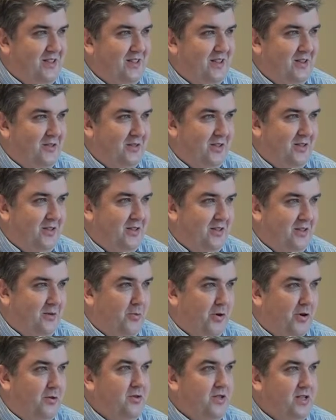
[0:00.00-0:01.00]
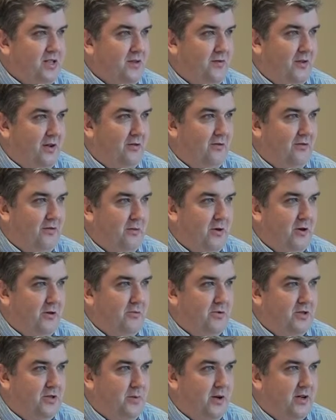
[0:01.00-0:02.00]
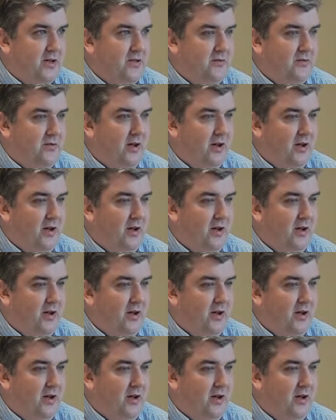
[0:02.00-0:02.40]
the process flow from our perspective.